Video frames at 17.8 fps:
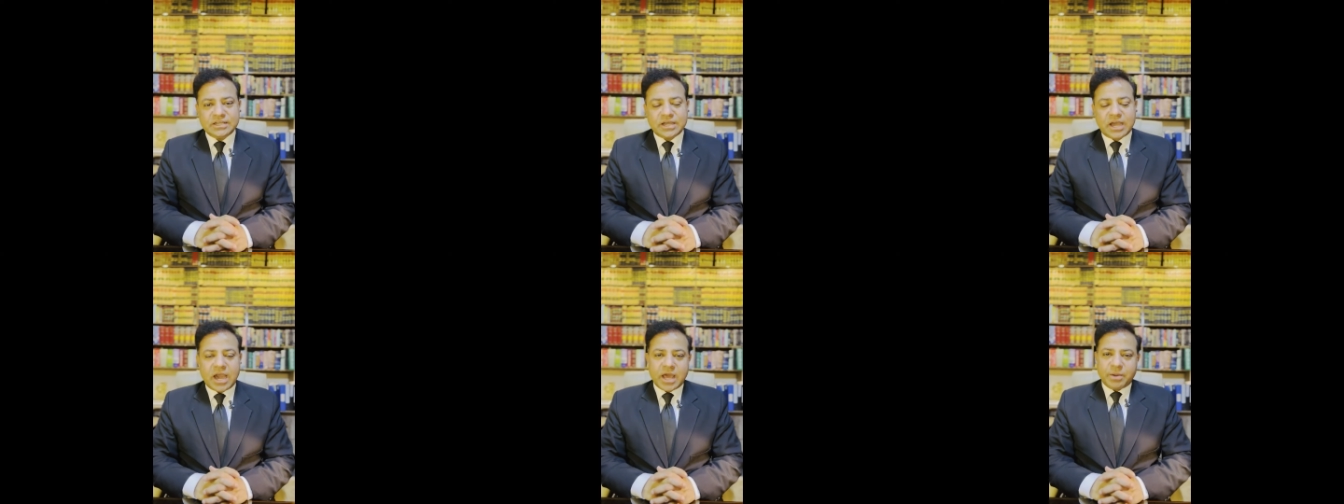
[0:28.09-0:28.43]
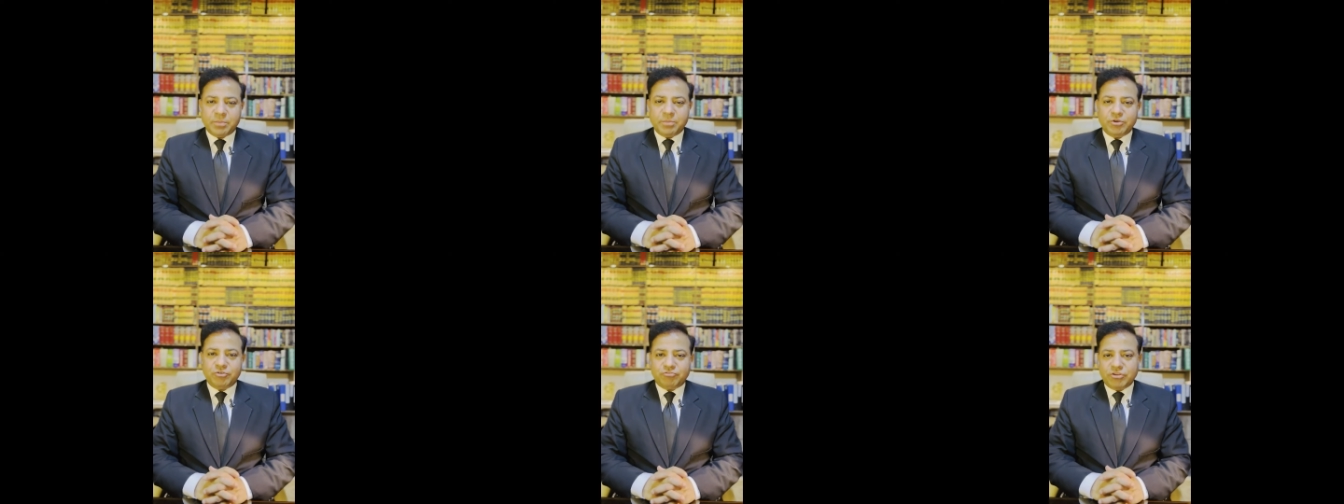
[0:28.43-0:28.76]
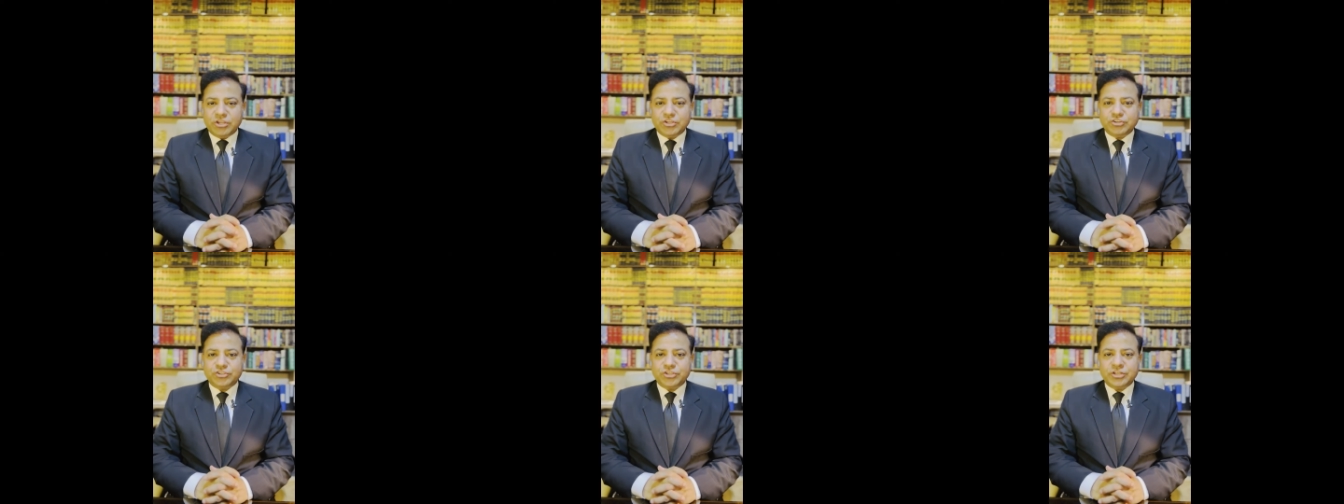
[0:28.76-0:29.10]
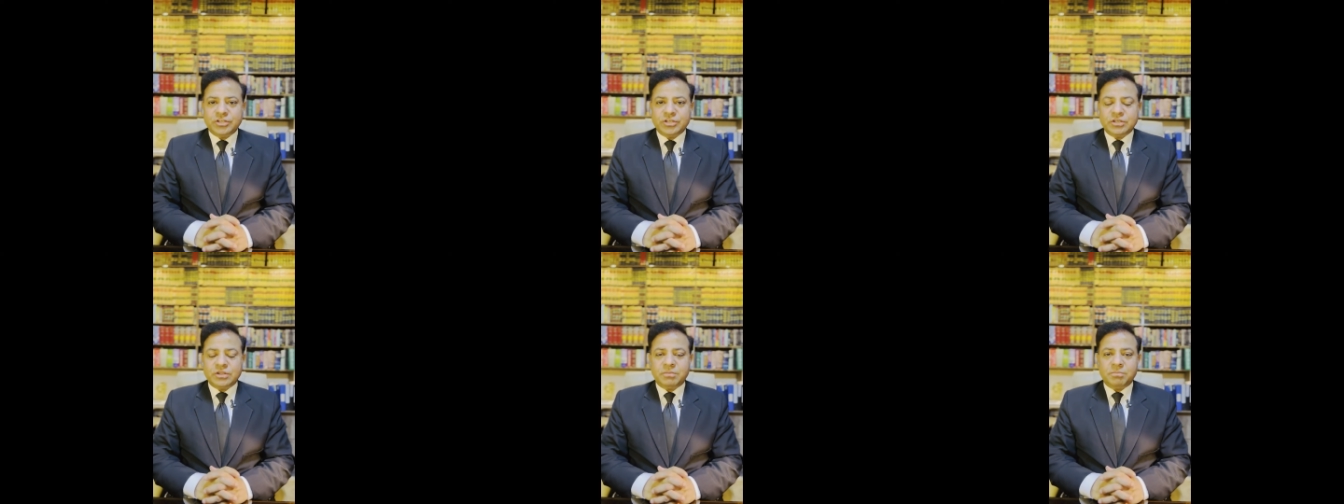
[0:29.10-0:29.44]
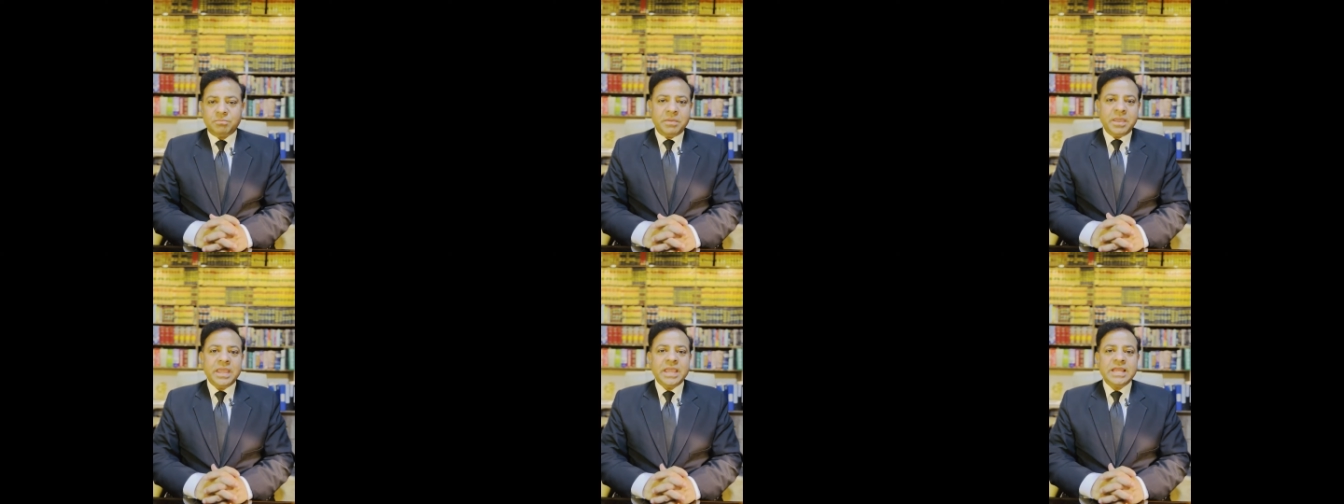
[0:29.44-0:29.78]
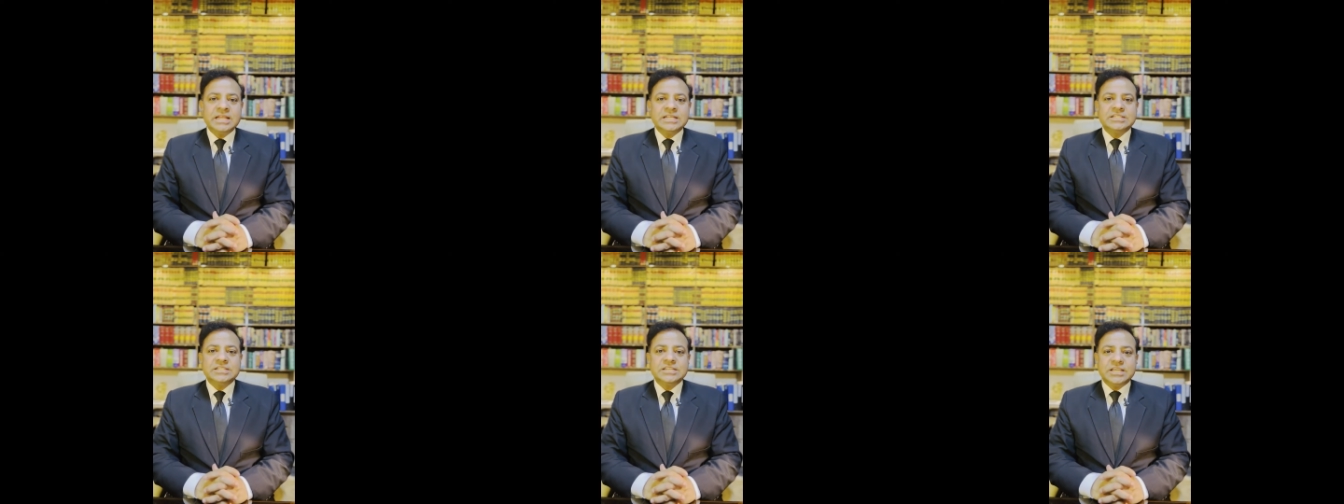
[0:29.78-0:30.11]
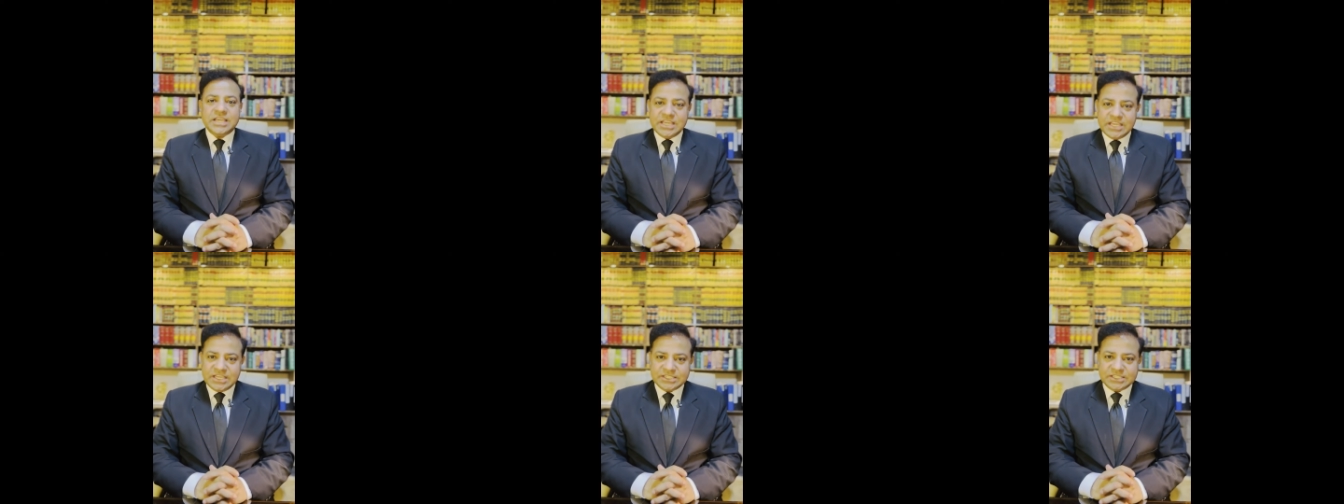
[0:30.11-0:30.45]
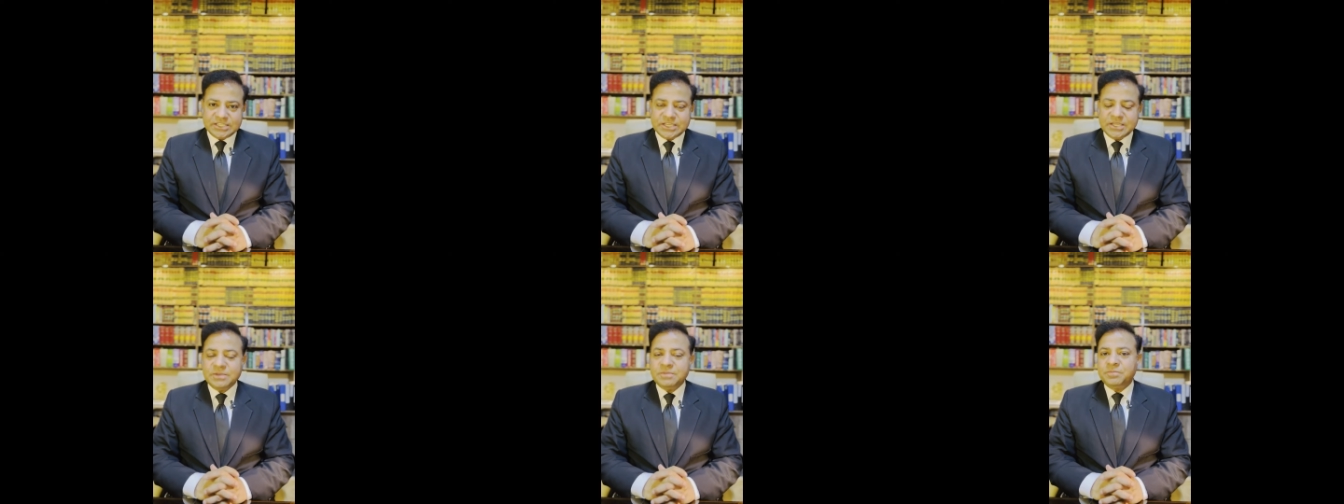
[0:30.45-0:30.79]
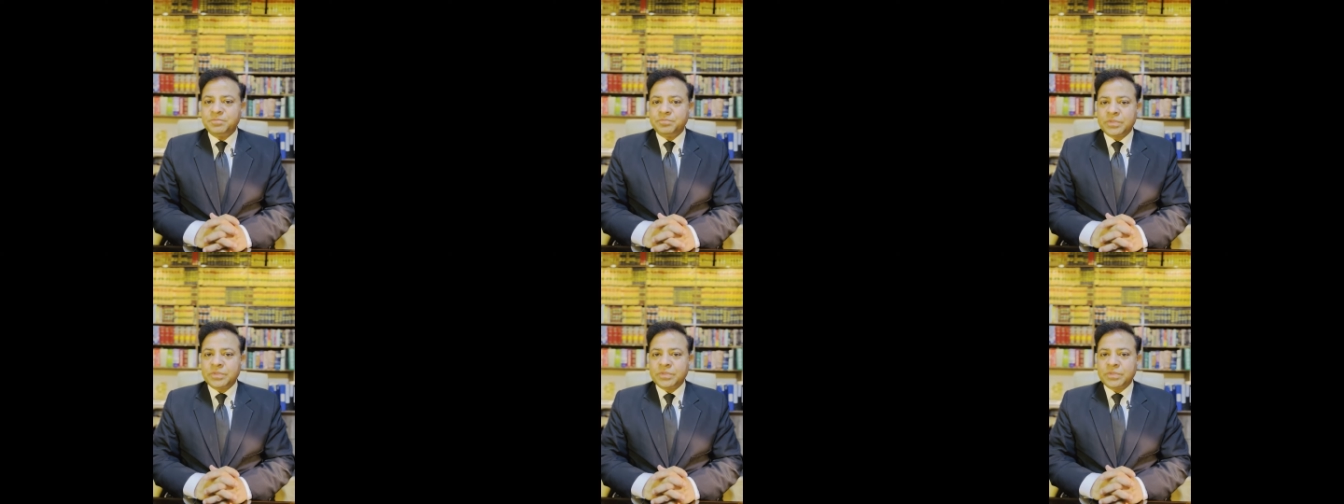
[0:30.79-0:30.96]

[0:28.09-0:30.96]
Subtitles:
Arbitration Made Easy,